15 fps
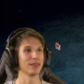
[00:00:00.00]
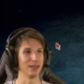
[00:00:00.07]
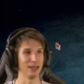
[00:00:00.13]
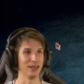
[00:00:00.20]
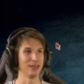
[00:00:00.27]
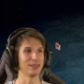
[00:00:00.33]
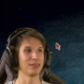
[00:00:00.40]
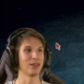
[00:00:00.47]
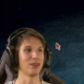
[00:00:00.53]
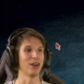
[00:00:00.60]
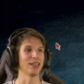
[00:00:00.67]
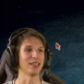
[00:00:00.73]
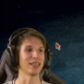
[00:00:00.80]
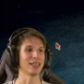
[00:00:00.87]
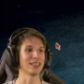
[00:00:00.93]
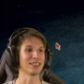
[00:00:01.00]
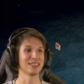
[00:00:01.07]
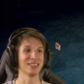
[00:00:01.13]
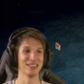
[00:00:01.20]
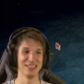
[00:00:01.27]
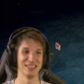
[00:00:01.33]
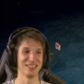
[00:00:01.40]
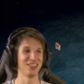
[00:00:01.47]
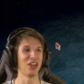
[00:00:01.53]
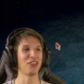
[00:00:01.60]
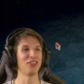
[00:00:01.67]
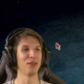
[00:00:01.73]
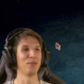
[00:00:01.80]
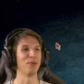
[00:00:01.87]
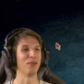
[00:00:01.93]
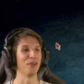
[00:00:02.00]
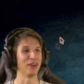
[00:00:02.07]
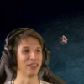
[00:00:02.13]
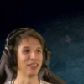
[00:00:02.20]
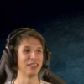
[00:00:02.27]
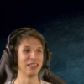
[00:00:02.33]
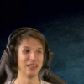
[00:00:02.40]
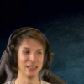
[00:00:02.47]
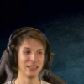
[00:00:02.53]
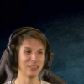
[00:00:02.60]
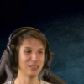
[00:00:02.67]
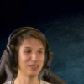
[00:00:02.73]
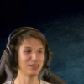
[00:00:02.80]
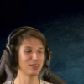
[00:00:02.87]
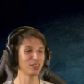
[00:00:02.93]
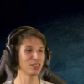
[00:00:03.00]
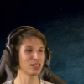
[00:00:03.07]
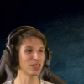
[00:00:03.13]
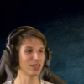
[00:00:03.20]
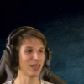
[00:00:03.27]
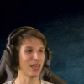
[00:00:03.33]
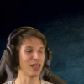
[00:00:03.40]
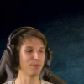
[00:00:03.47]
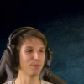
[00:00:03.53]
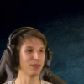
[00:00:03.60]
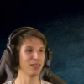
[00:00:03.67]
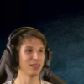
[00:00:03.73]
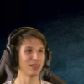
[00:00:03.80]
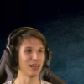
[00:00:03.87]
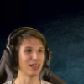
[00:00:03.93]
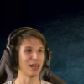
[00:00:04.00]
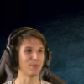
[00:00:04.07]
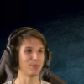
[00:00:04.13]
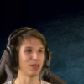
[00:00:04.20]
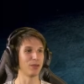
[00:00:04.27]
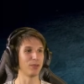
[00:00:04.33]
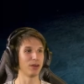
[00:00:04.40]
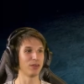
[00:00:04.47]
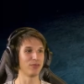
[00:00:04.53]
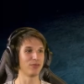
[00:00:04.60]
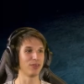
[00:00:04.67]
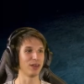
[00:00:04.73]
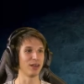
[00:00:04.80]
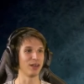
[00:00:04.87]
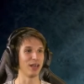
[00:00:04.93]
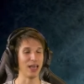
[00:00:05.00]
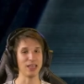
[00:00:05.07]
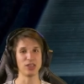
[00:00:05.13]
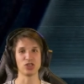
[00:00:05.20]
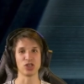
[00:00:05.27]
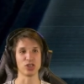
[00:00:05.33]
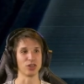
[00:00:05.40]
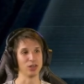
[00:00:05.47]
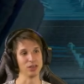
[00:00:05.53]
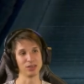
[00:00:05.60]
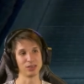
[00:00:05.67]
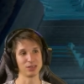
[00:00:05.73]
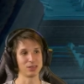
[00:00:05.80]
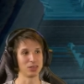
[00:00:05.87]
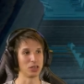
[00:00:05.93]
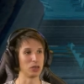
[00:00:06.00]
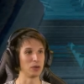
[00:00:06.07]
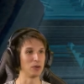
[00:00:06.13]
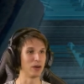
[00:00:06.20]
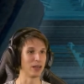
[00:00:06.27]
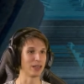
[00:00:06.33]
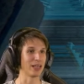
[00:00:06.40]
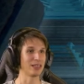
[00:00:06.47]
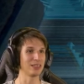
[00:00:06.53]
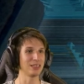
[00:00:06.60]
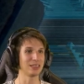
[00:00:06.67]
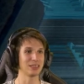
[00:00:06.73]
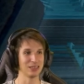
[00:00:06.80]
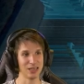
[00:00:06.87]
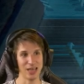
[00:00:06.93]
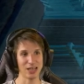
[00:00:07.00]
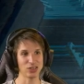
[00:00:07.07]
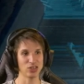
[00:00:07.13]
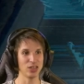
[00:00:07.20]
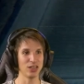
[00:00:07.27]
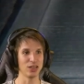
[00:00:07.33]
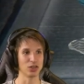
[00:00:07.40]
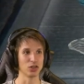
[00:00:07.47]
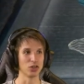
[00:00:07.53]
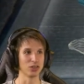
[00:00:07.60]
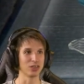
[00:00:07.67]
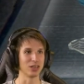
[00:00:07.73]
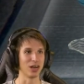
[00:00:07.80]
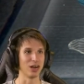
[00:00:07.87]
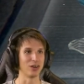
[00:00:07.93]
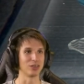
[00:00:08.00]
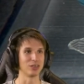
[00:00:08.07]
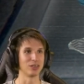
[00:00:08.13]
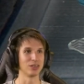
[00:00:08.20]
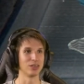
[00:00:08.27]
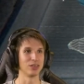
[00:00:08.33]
It's alright, I guess. It's not the boy. It's just gonna help me get up there with uh, energy costs, so I guess it's actually a good card.